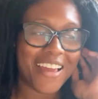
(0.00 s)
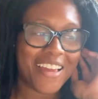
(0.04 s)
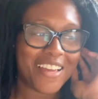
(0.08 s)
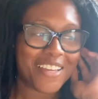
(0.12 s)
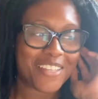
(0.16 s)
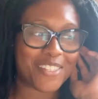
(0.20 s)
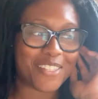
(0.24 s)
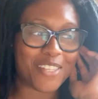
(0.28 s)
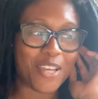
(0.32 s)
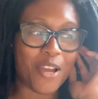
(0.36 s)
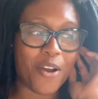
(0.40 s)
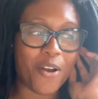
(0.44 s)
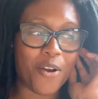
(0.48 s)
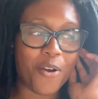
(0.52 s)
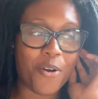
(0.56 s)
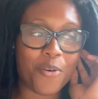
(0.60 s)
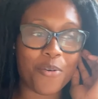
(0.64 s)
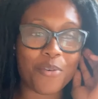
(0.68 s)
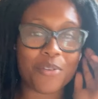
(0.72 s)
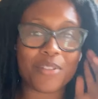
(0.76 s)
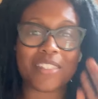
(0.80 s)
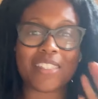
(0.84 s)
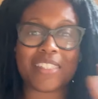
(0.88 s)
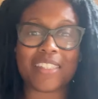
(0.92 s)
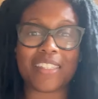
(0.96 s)

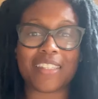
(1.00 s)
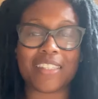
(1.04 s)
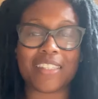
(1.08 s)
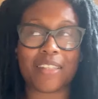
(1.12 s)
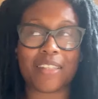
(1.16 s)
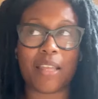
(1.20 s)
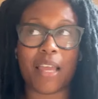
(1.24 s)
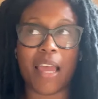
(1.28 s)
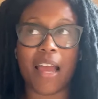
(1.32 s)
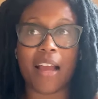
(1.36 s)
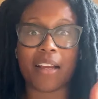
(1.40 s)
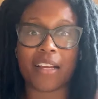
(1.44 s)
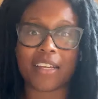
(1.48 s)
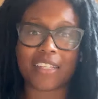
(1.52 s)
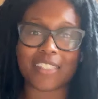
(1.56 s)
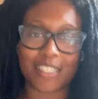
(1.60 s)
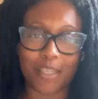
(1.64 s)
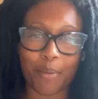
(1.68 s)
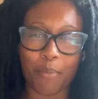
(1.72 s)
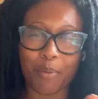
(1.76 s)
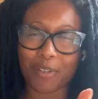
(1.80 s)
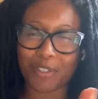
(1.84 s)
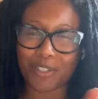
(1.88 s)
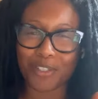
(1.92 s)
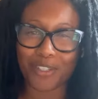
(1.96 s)
So, because uh,
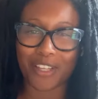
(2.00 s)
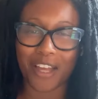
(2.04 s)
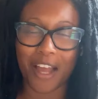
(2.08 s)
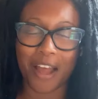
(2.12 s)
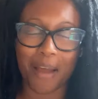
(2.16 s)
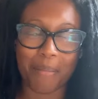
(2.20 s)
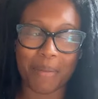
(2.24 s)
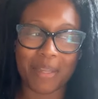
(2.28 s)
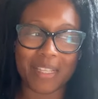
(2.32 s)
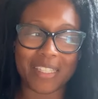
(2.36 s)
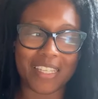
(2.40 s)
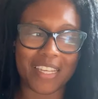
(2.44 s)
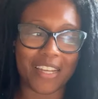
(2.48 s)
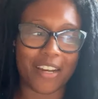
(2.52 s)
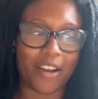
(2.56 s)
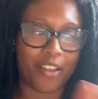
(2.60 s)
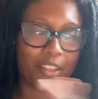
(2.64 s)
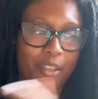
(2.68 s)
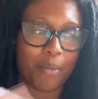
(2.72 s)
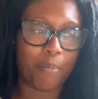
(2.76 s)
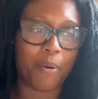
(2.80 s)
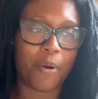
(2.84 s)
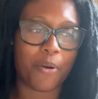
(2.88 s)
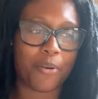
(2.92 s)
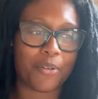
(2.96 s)
someone just commented on
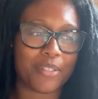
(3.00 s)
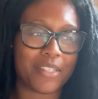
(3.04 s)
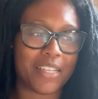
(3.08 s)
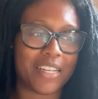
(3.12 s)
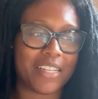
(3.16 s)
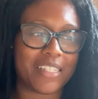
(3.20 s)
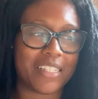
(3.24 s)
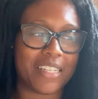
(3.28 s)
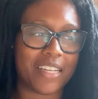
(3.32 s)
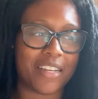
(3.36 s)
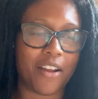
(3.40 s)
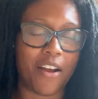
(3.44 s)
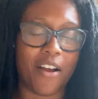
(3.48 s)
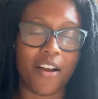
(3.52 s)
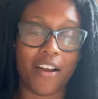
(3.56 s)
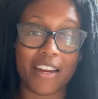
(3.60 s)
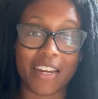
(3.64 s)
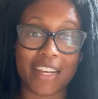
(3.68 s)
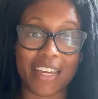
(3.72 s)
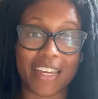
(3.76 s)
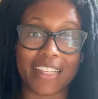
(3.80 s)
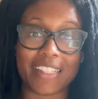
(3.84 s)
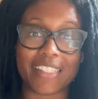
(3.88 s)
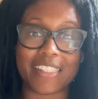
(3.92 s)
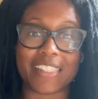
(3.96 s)
the post I did on
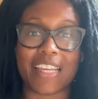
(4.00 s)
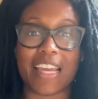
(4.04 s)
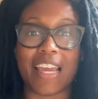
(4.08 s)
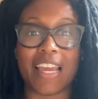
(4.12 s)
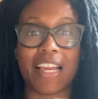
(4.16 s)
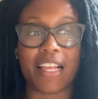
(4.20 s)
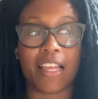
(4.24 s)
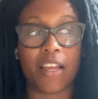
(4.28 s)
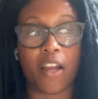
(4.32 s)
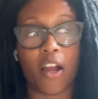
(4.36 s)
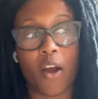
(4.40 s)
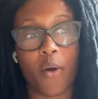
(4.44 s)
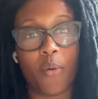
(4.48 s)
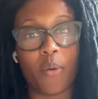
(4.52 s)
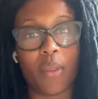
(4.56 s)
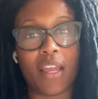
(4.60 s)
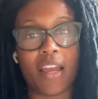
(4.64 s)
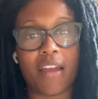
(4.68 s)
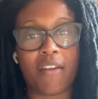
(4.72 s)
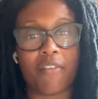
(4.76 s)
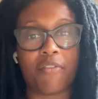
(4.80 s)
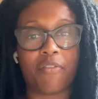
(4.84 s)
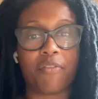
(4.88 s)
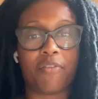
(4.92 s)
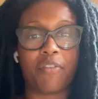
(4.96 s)
it saying, like, oh, well, I
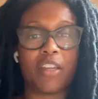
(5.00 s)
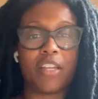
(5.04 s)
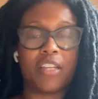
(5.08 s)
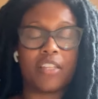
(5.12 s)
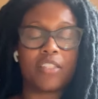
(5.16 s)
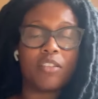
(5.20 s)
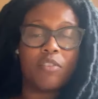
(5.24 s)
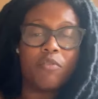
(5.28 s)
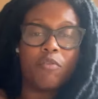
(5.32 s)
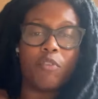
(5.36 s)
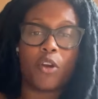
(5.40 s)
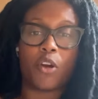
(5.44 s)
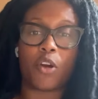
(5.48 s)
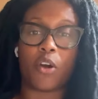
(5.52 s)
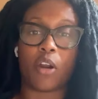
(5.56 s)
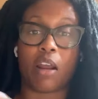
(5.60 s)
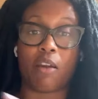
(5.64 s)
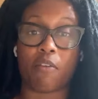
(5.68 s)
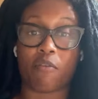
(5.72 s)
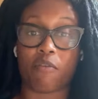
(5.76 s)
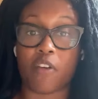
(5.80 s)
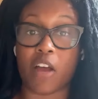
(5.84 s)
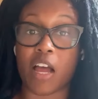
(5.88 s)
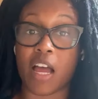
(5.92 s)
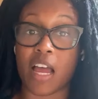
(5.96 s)
have Venus in Virgo and
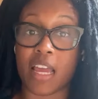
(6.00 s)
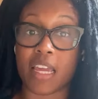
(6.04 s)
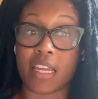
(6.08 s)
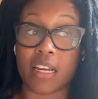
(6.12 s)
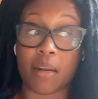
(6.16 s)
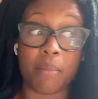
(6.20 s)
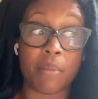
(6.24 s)
I'm fine.